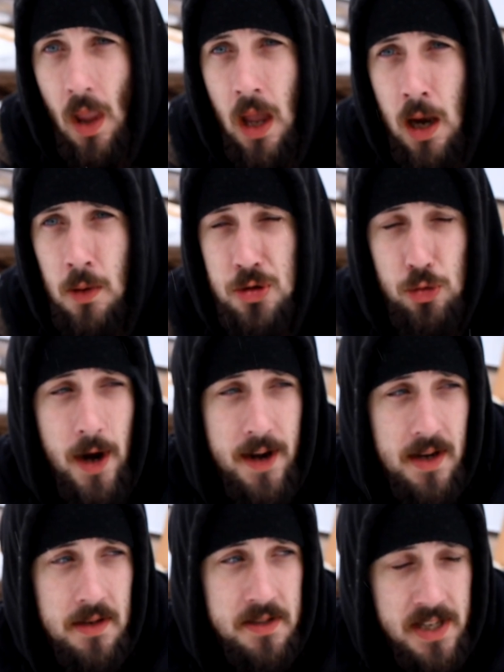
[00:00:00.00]
I was
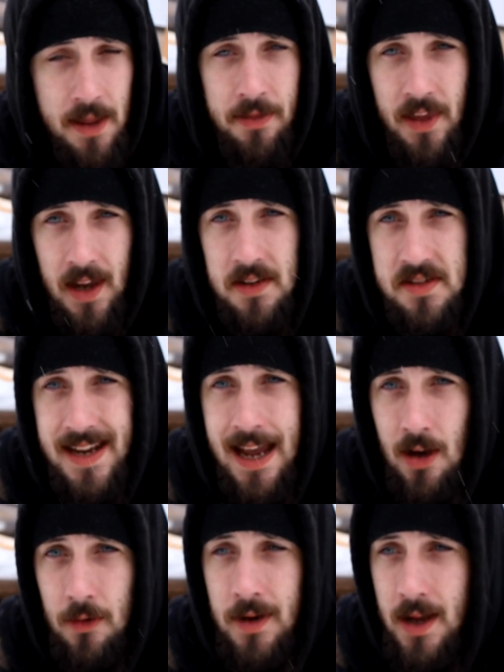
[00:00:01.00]
writing 10 things
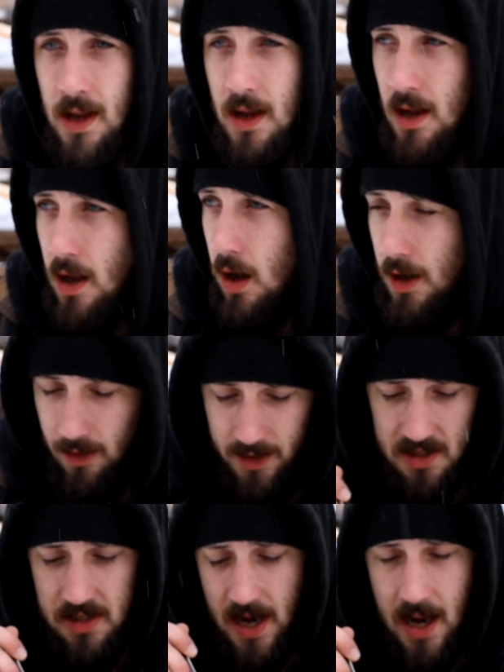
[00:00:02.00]
down on a
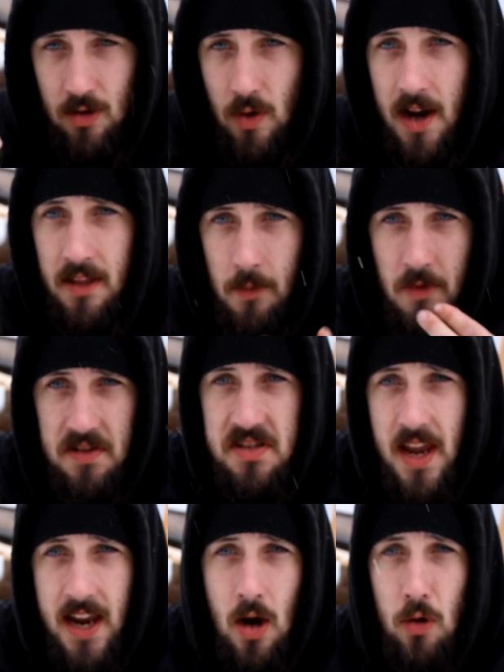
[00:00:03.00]
list, handwriting them, then
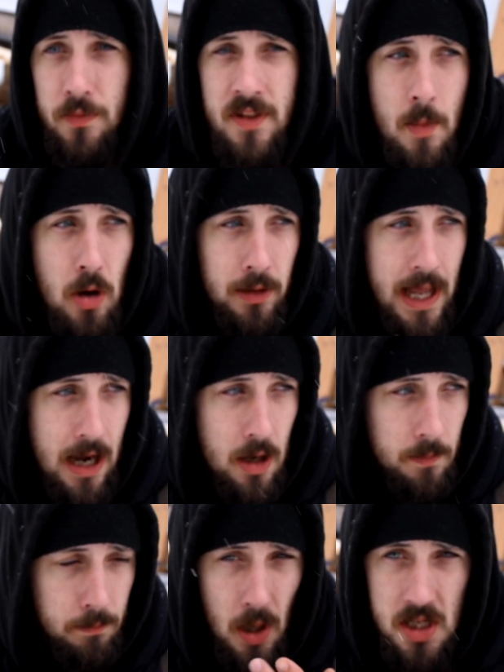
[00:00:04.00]
saying them out
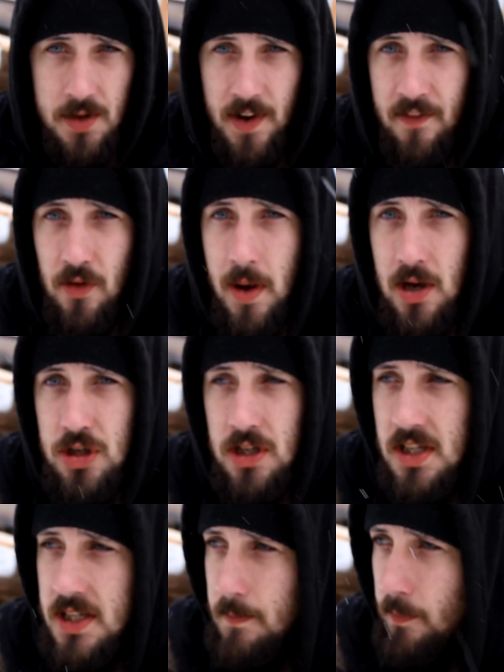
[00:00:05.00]
loud, positive
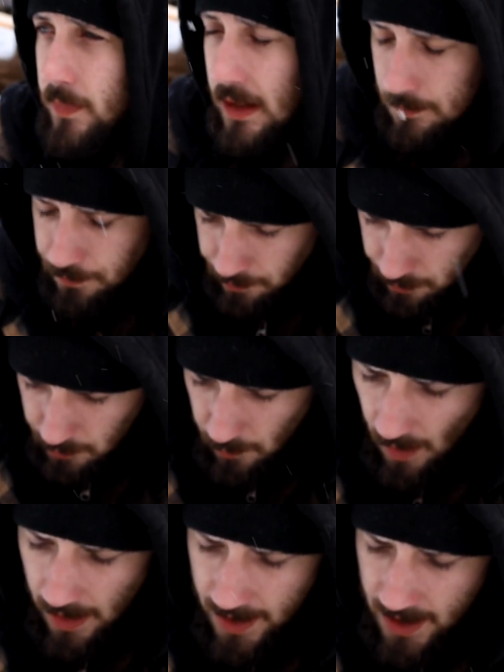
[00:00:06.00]
affirmations.
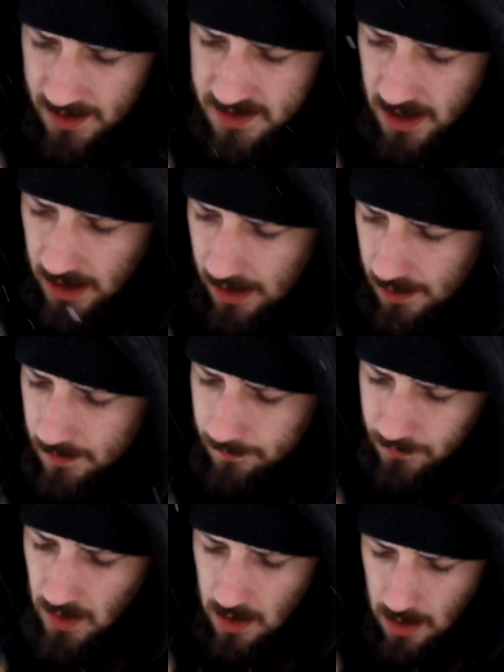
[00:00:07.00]
And
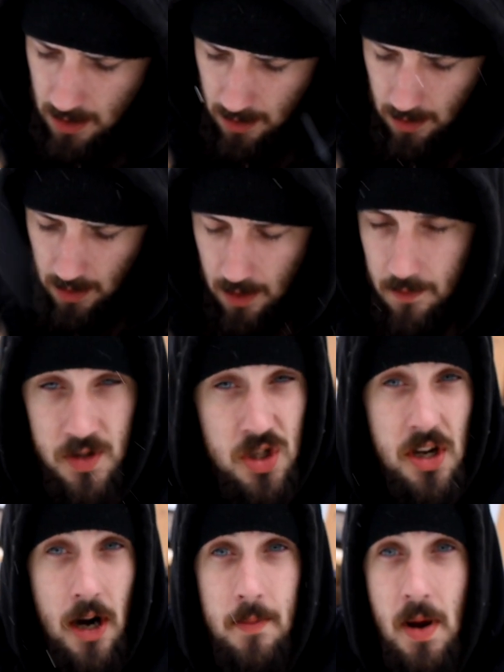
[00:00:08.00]

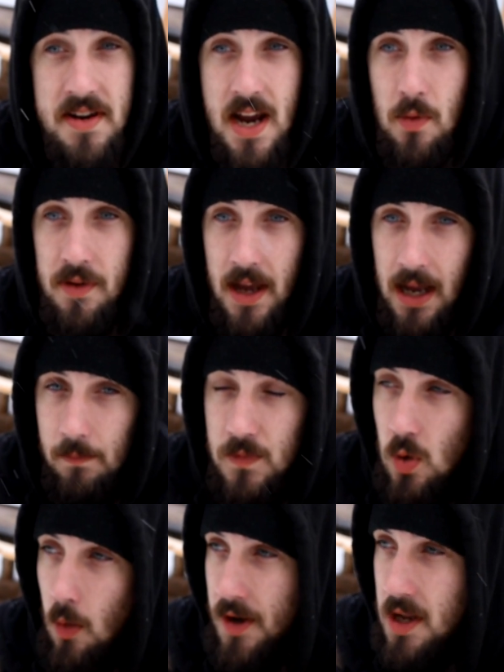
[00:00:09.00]
starting my day with that.
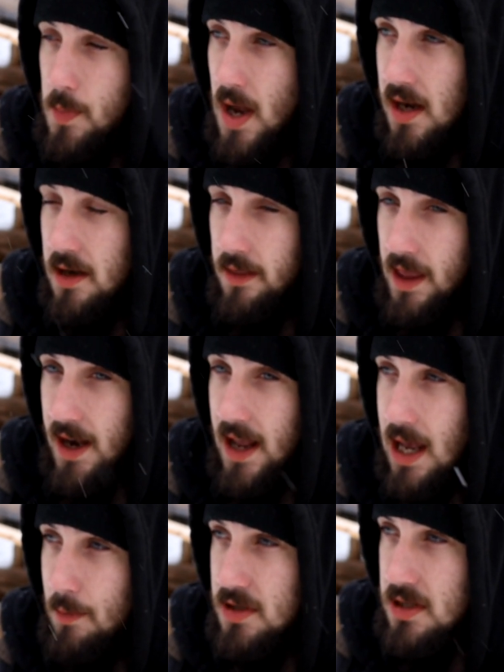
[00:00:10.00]
So I want to get back into that
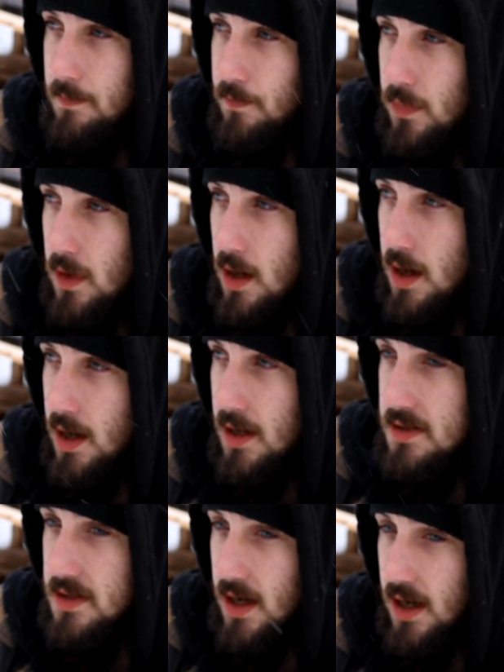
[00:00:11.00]
habit.
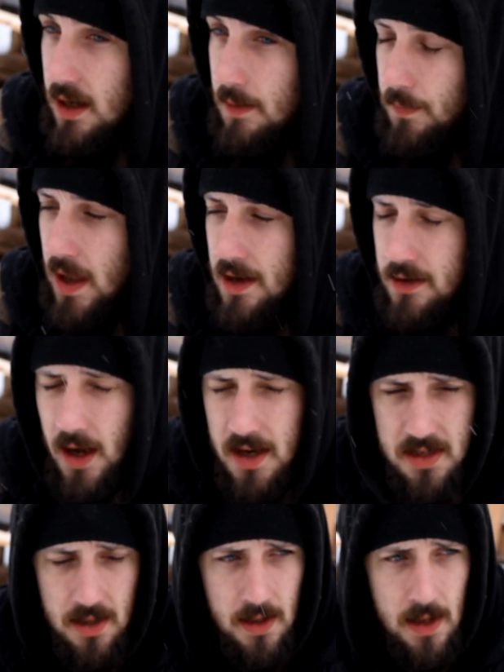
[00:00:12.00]
And at night,